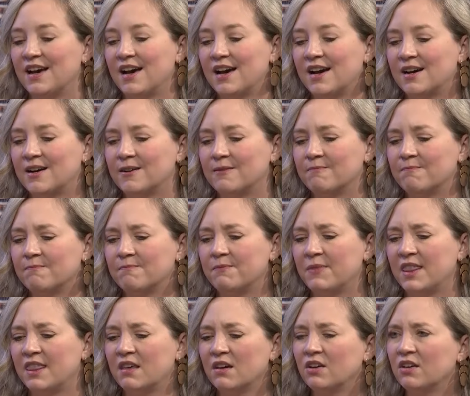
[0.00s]

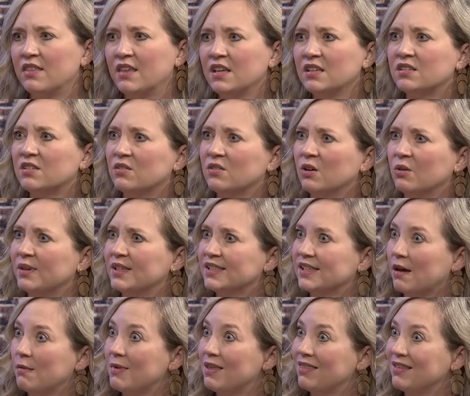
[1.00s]
But the good things don't always
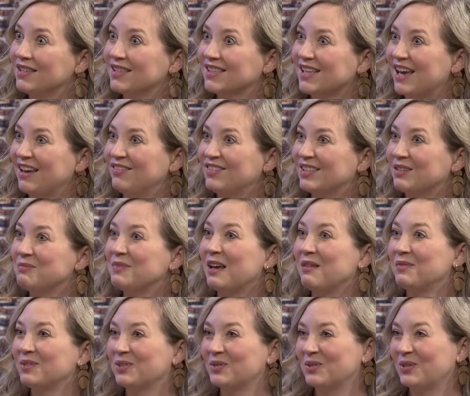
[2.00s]
come in this life.
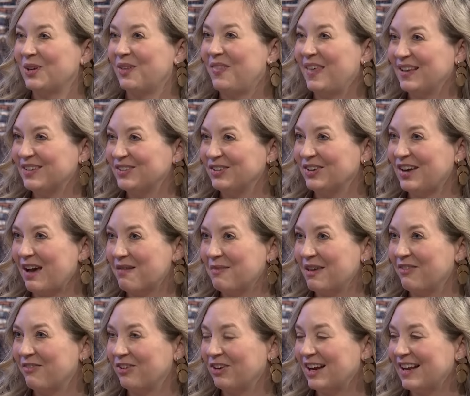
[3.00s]
Sometimes those good things are
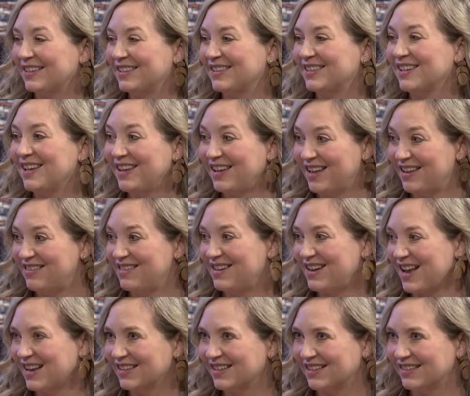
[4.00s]
coming for us in the
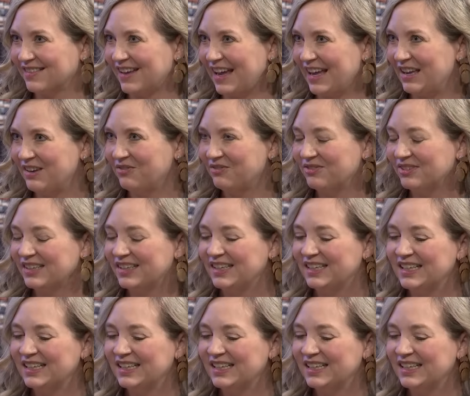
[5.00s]
next life.